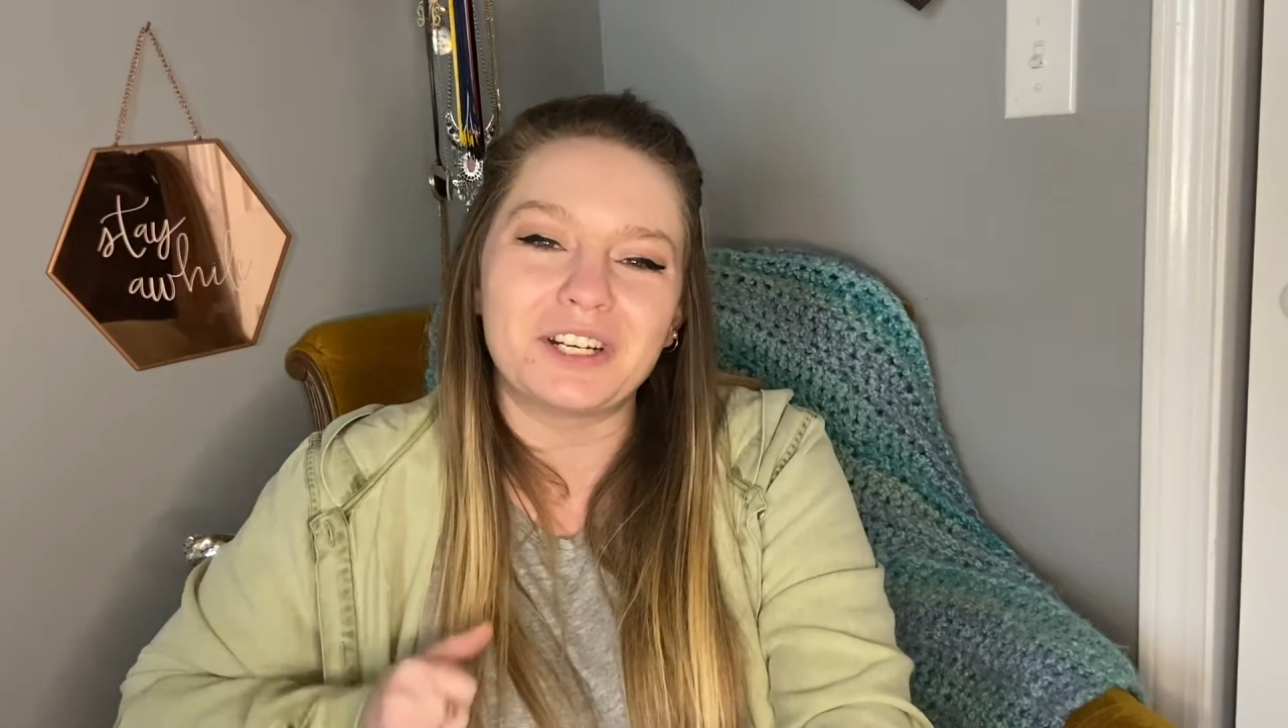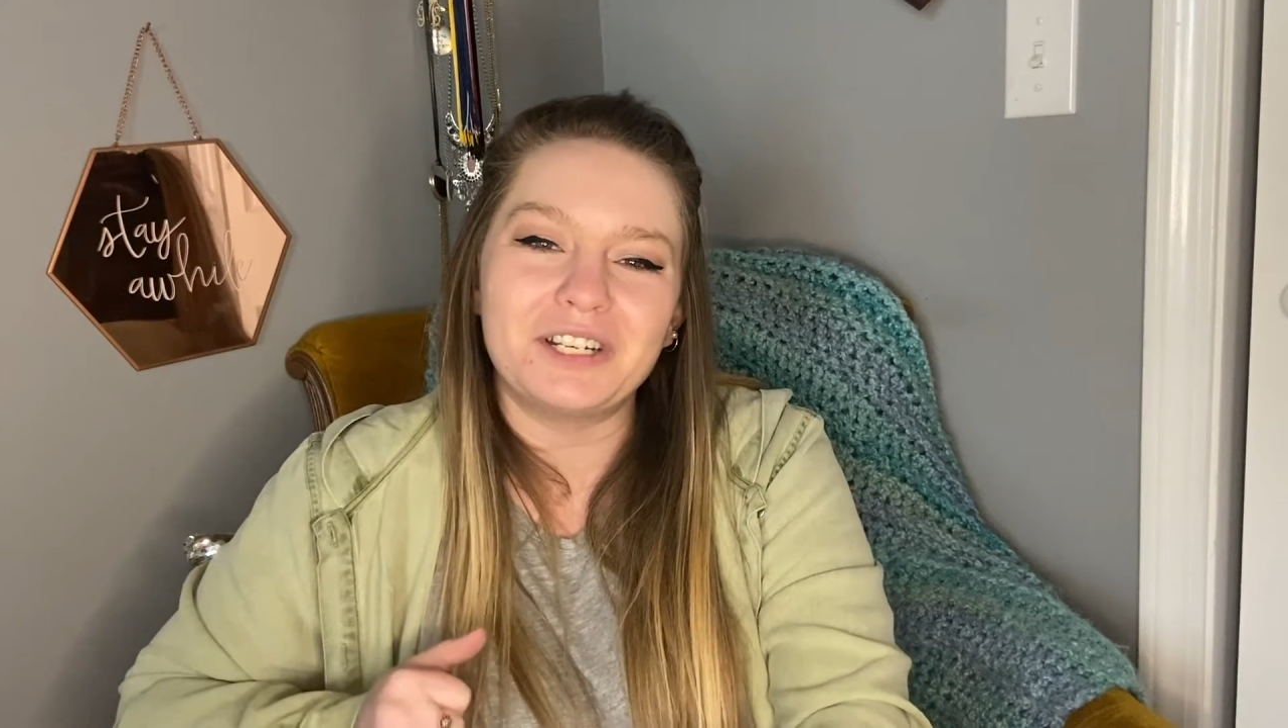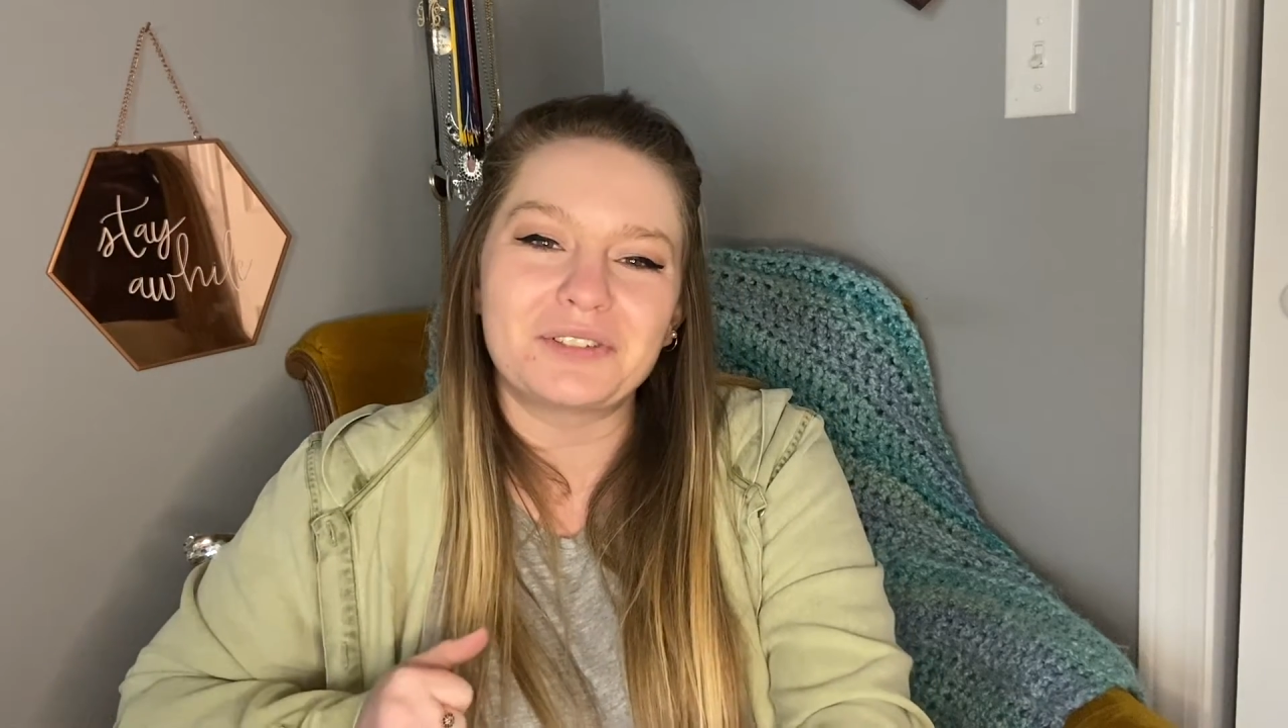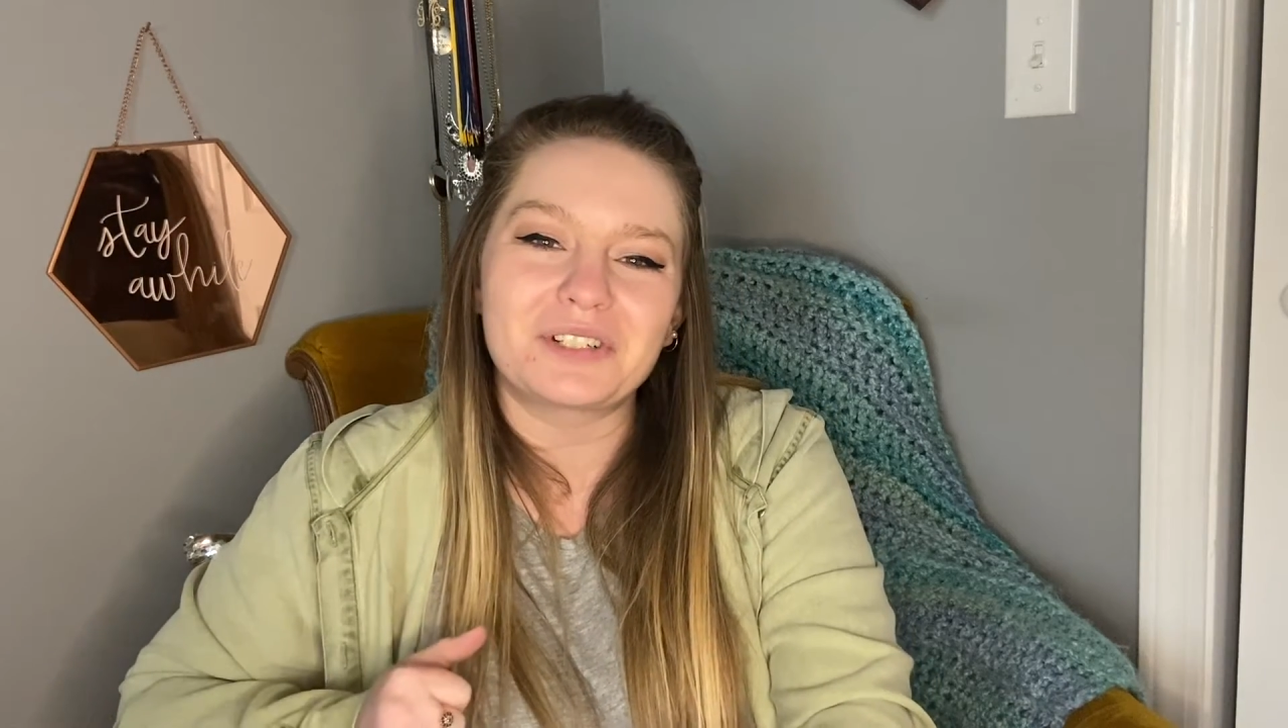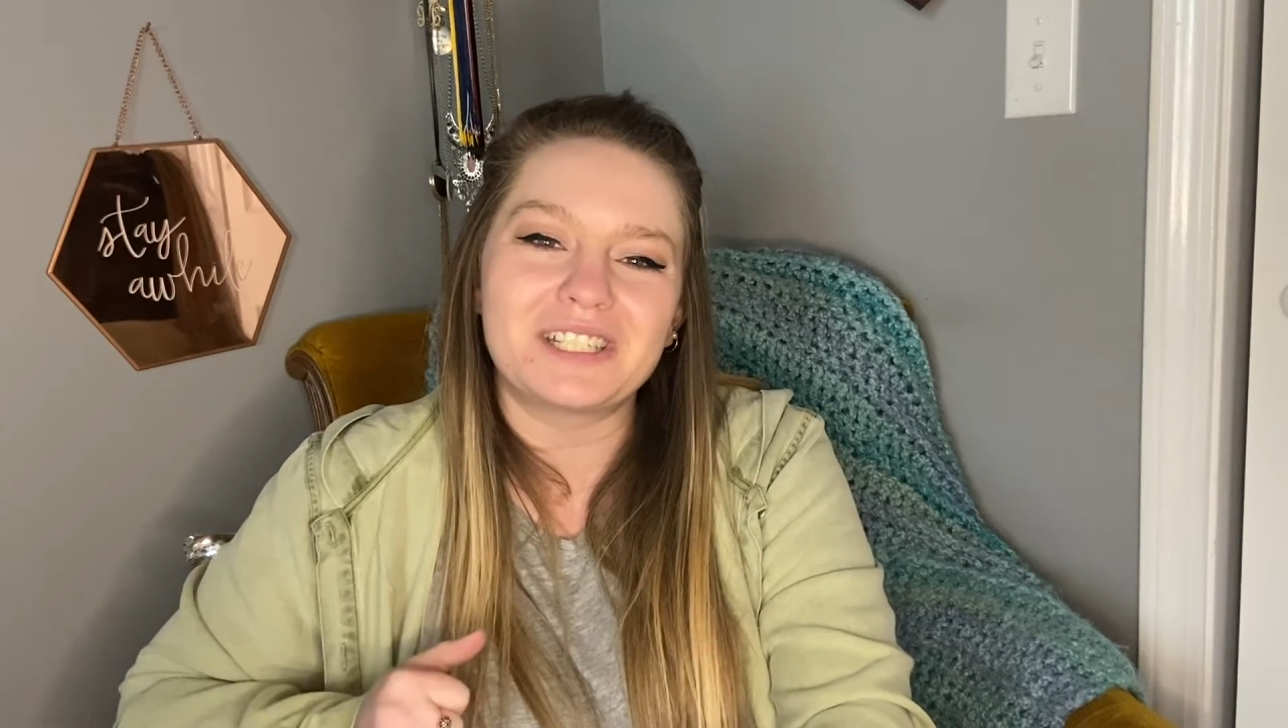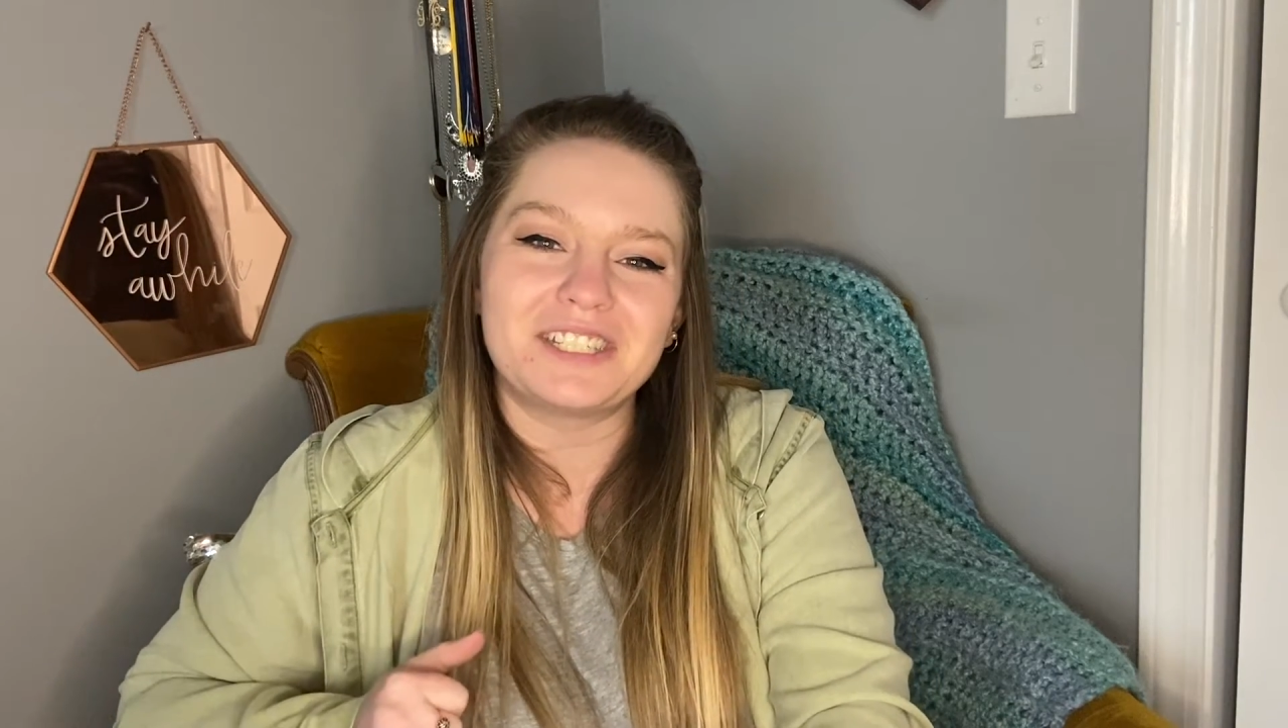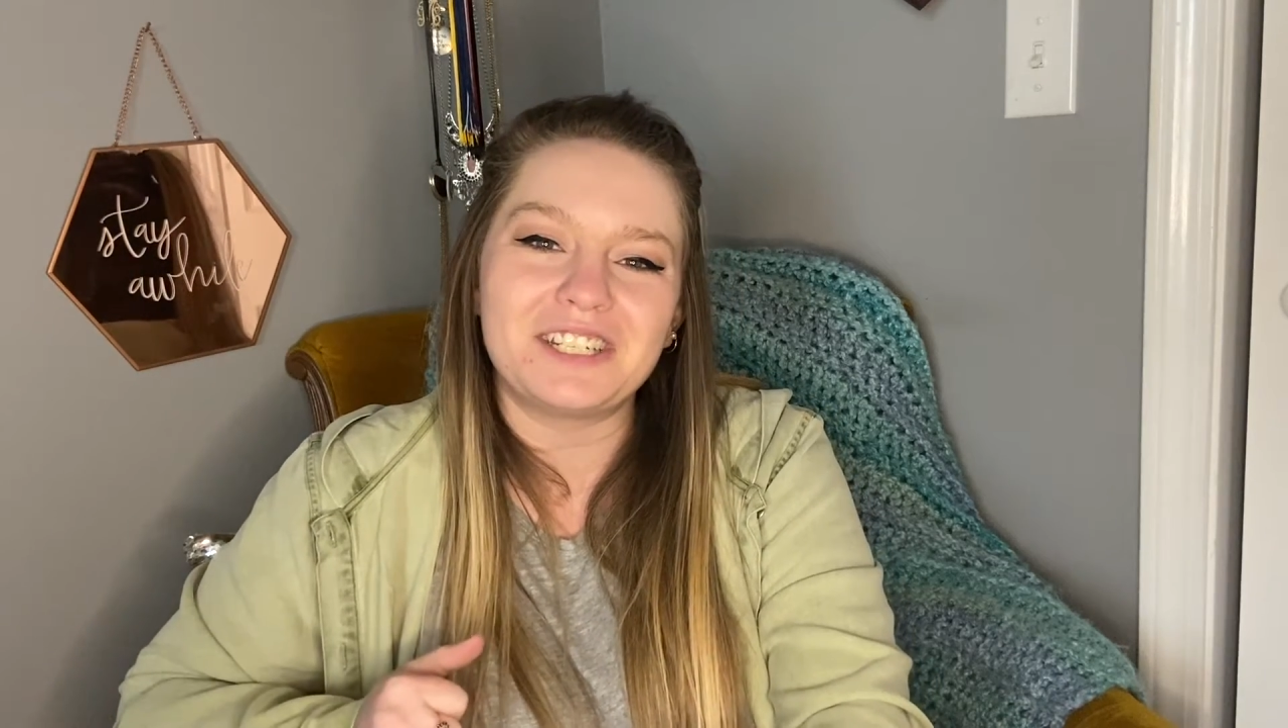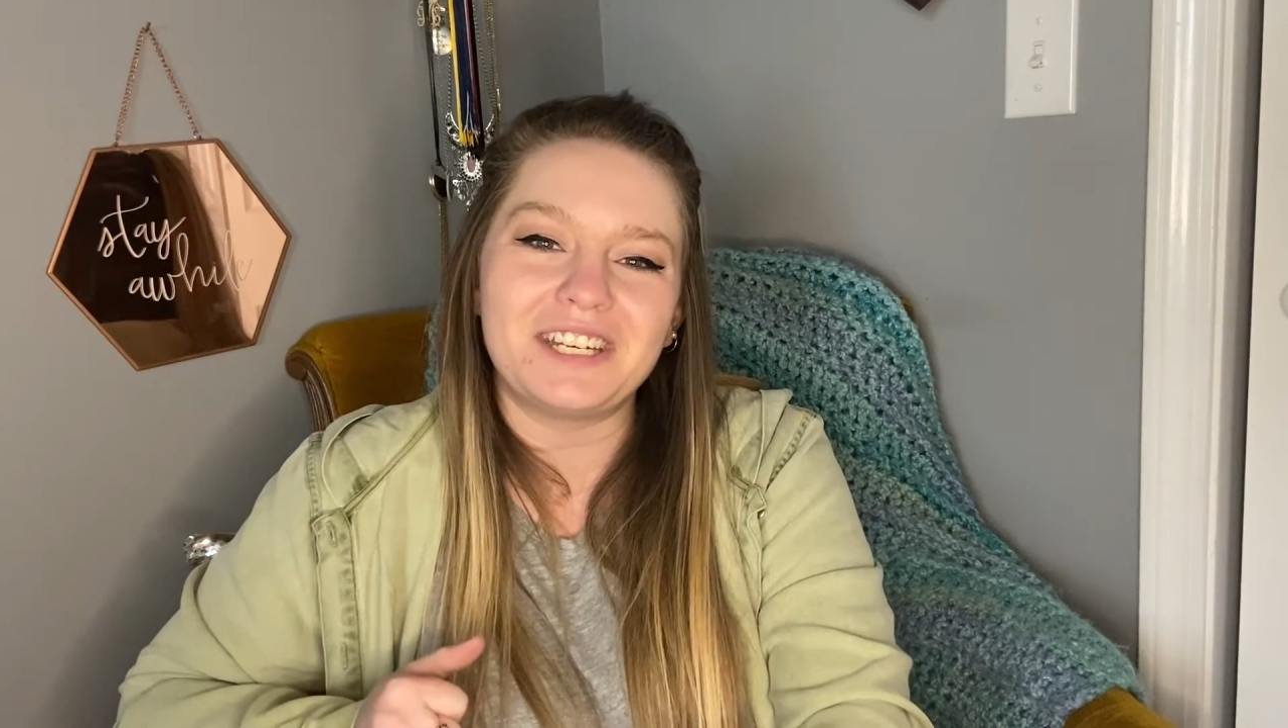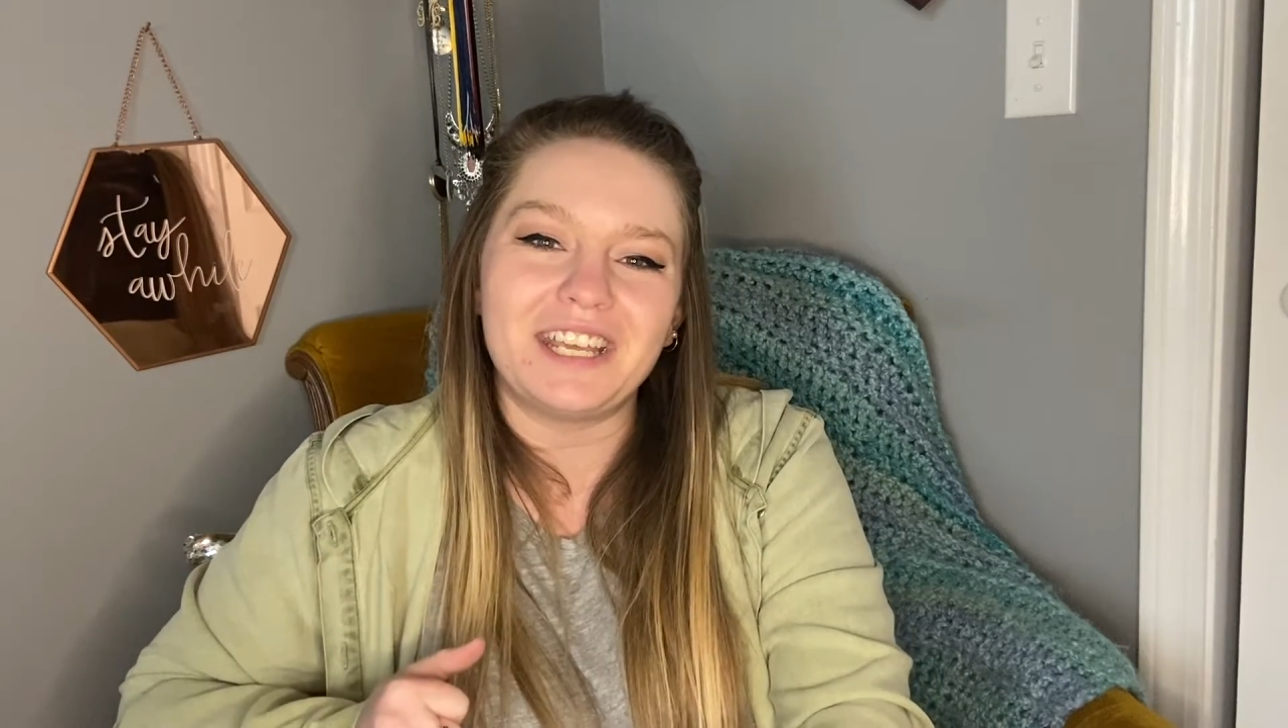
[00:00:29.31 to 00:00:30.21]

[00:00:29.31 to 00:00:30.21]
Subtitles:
interested